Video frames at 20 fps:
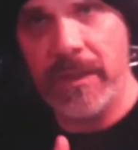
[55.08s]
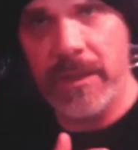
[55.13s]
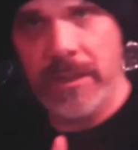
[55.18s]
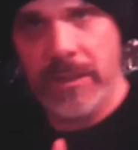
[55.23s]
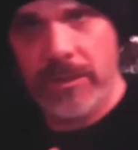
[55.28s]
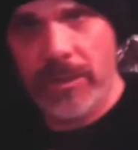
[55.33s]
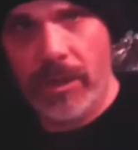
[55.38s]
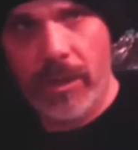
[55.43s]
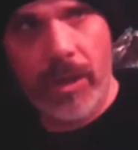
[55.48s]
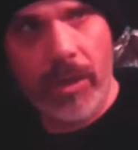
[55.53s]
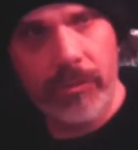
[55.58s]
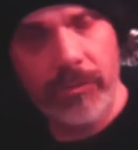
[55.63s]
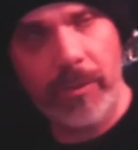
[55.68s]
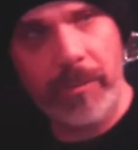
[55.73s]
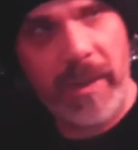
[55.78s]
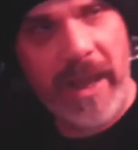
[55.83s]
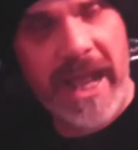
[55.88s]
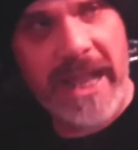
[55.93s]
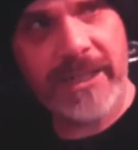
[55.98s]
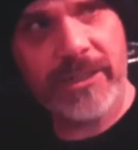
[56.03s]
so hold the
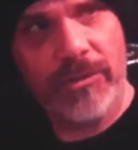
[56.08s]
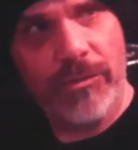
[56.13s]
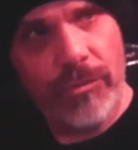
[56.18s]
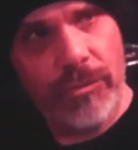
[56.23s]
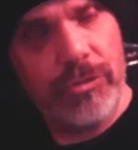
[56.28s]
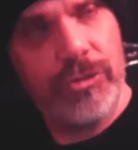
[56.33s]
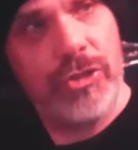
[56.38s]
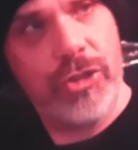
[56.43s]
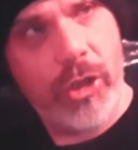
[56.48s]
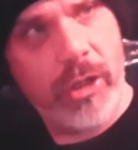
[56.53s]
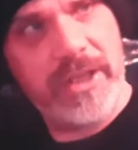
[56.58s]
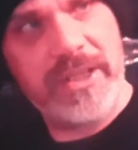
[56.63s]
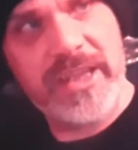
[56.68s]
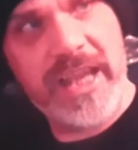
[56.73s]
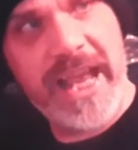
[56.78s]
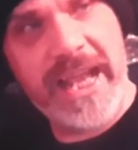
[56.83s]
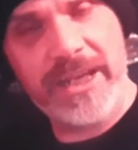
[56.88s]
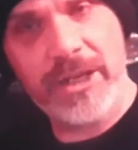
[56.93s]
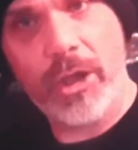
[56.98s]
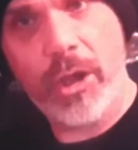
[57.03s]
pad, nice
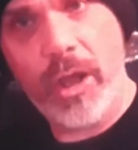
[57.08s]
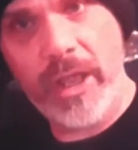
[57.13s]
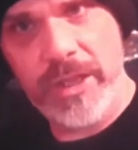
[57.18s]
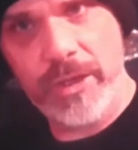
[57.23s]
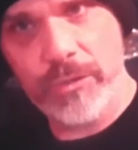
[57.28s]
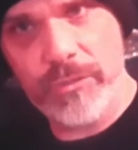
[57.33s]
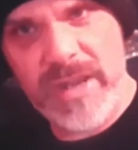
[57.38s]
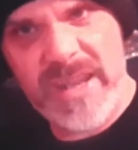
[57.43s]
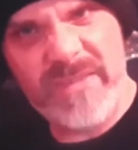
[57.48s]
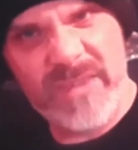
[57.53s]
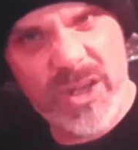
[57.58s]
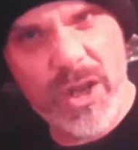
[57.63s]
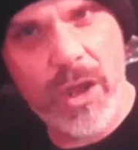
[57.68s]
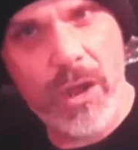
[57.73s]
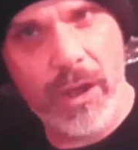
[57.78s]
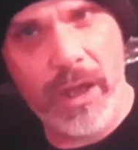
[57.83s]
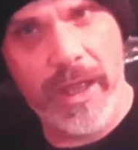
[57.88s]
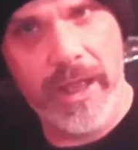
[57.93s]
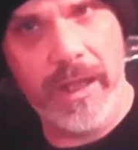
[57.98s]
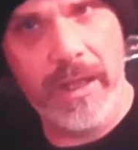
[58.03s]
head height or even
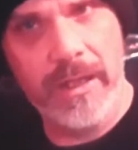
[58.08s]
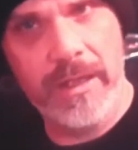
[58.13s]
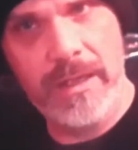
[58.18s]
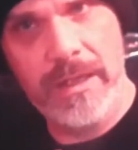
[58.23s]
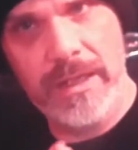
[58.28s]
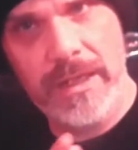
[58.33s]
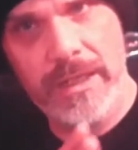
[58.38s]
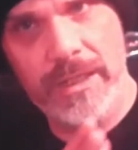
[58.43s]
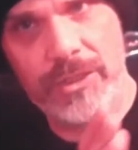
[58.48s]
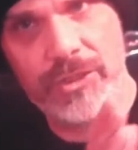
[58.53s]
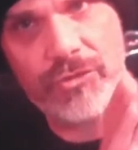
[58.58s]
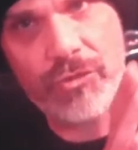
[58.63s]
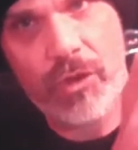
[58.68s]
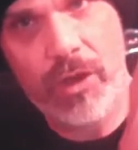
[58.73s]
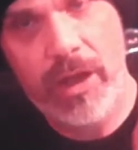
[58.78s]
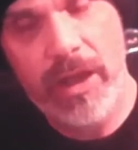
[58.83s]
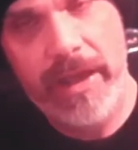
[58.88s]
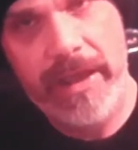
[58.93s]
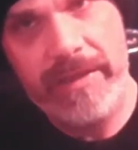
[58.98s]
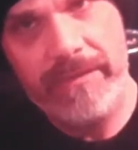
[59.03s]
higher.
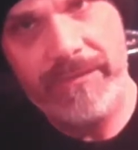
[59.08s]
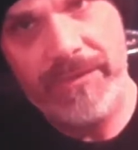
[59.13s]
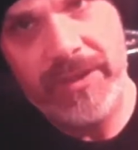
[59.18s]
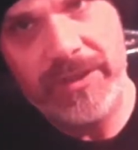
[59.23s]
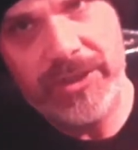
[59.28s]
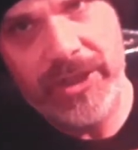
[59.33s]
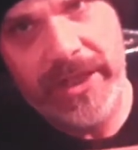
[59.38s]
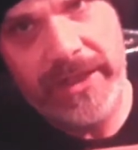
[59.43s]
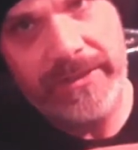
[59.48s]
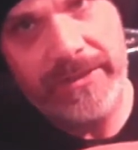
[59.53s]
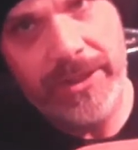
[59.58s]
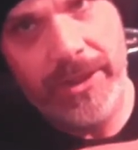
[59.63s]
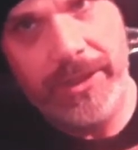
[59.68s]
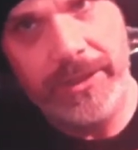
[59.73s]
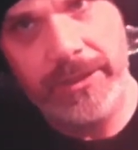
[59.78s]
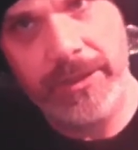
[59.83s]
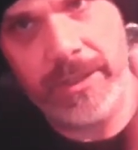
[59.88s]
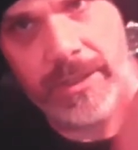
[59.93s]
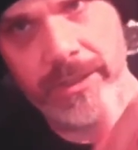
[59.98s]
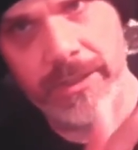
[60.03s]
Drive the Jing
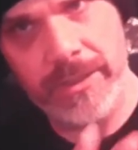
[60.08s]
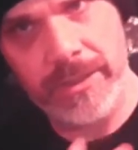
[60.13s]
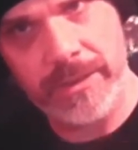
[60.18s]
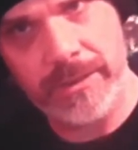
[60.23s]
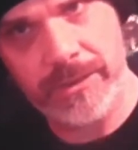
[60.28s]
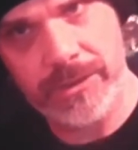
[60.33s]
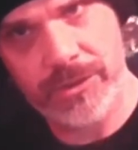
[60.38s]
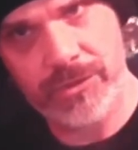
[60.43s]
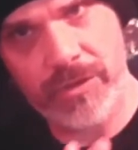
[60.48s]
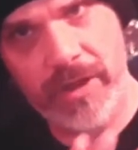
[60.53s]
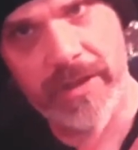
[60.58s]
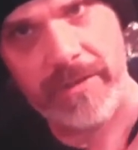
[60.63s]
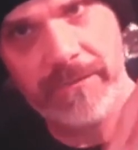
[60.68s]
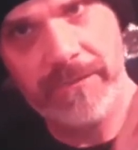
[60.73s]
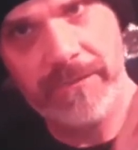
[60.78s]
Jung straight